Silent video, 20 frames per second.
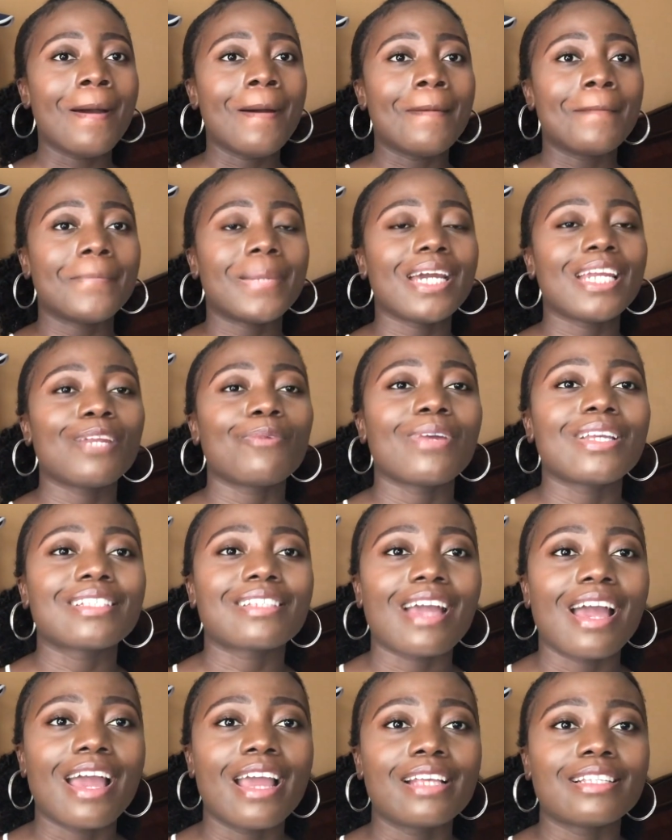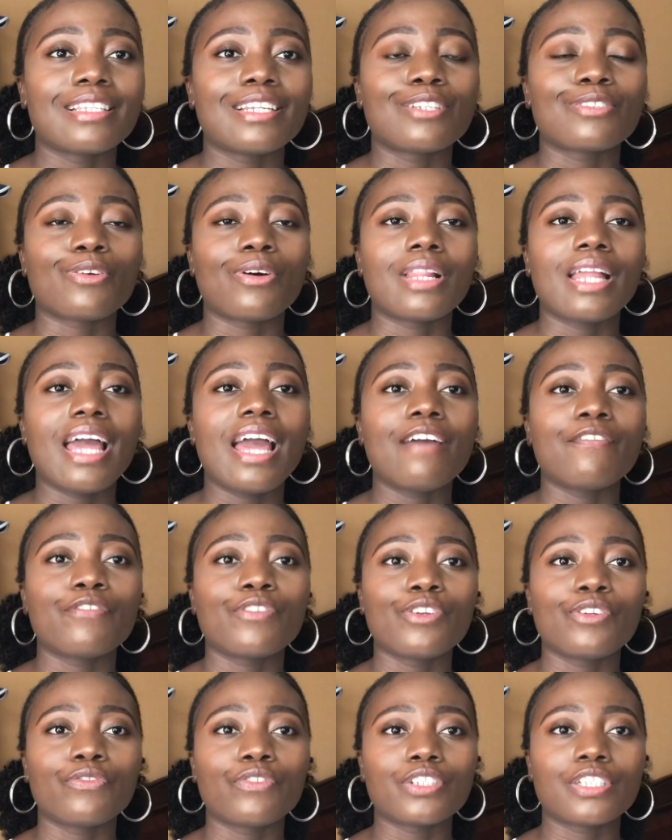But anyways guys, that is all I have for
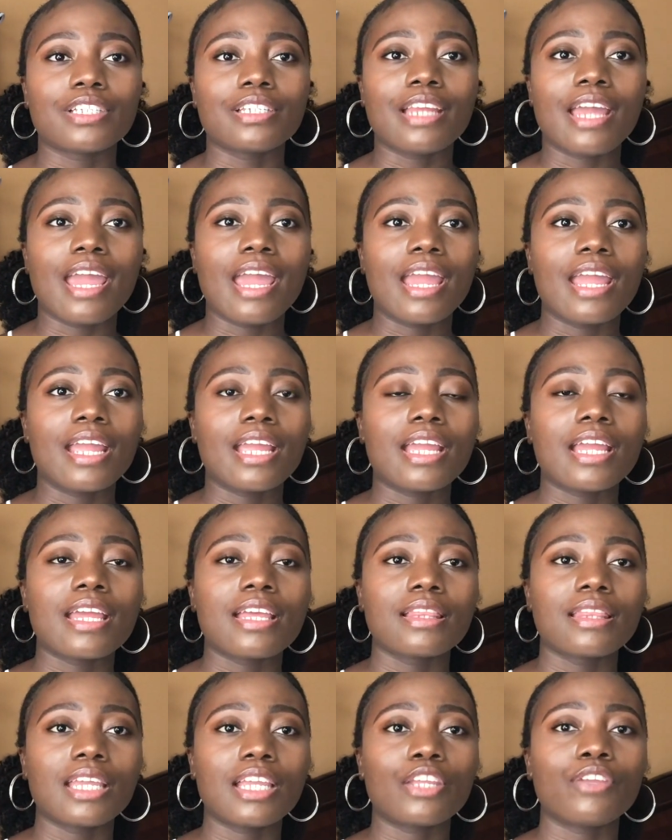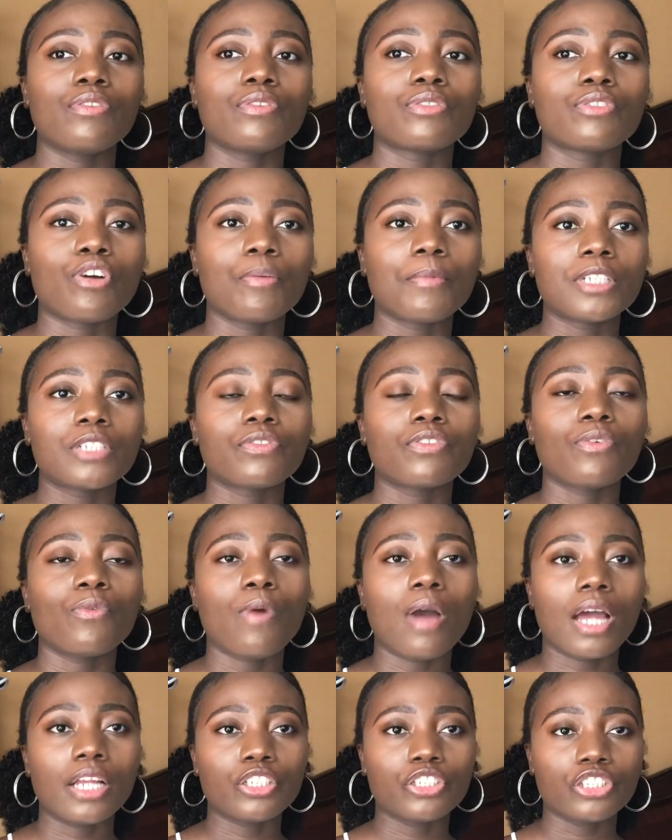you for today. Thank you so much for
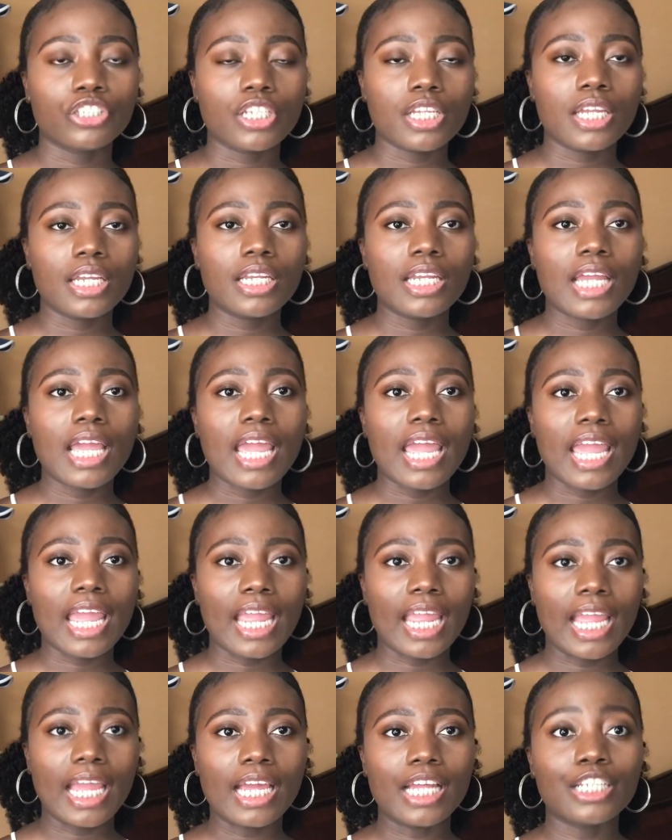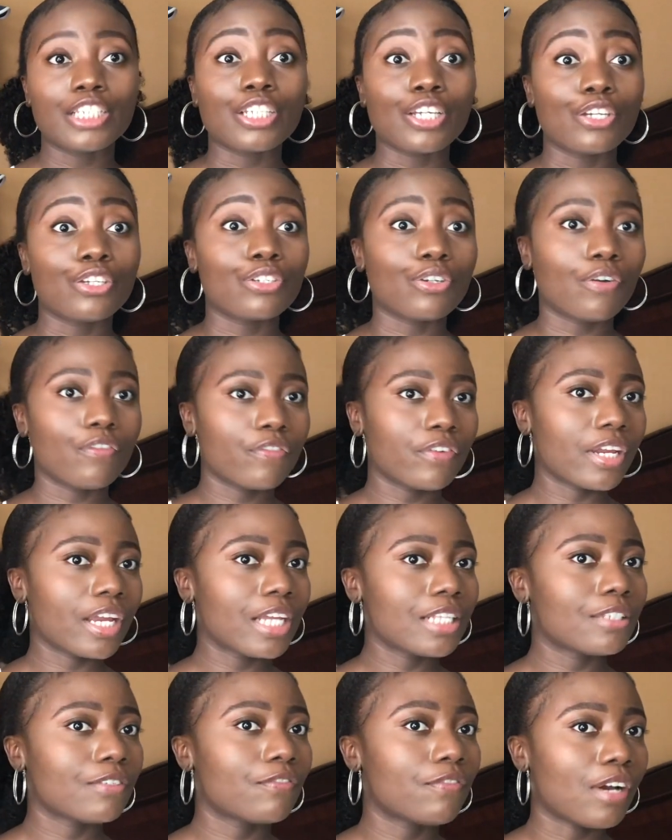watching, and don't forget
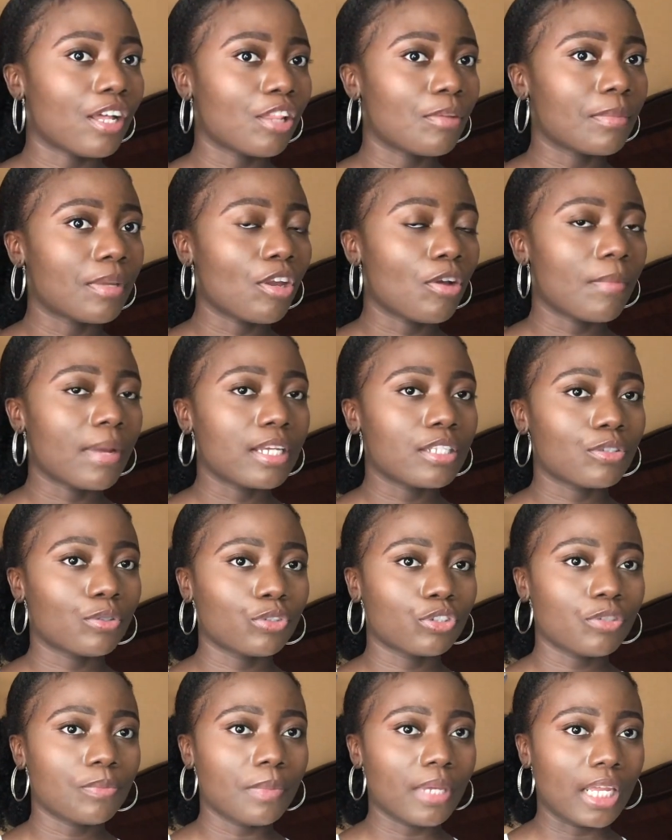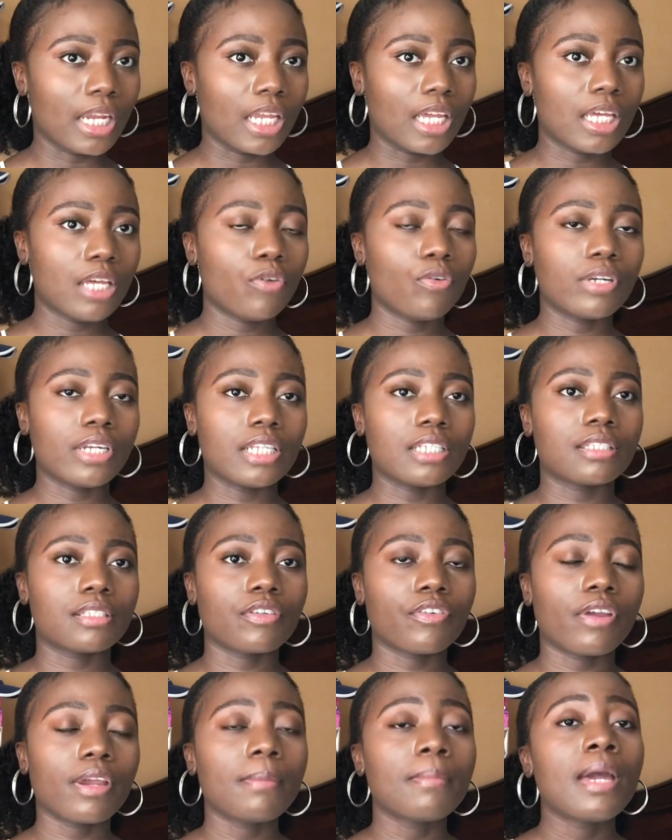to follow me on my social media on
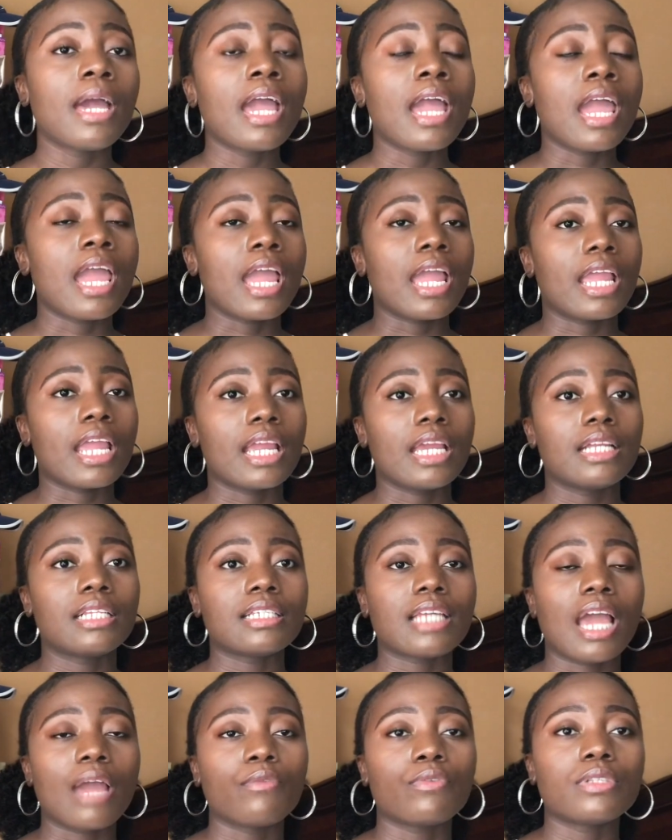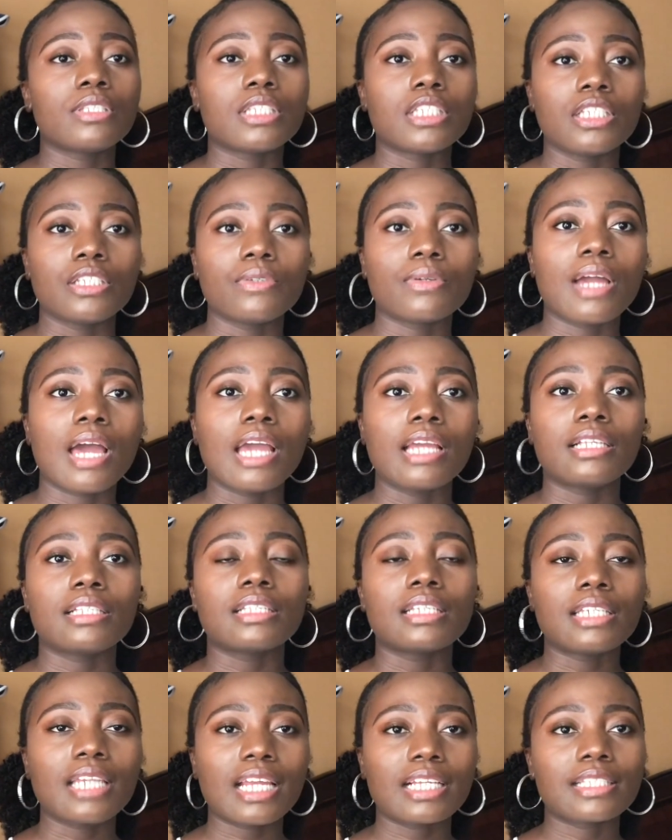Instagram, and I will see you guys
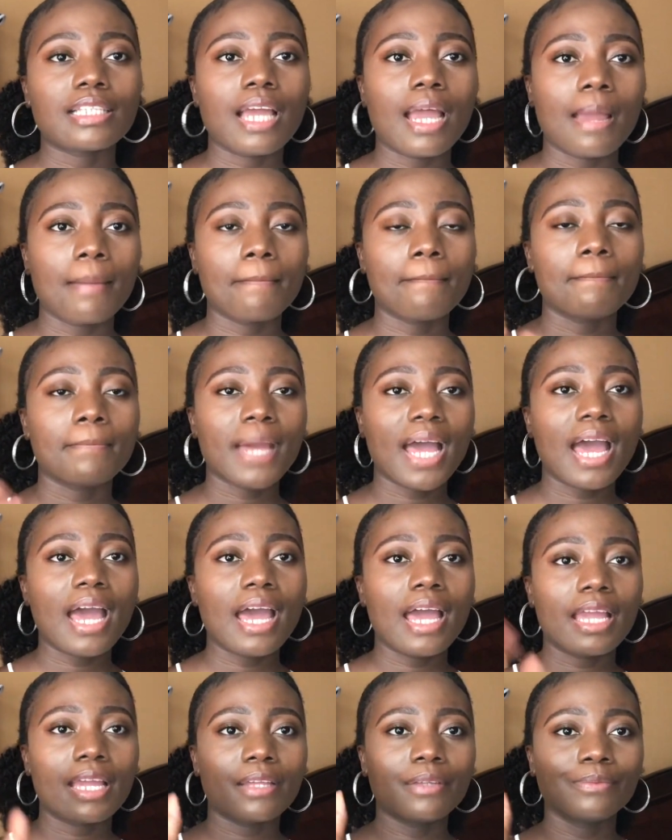next time. Bye.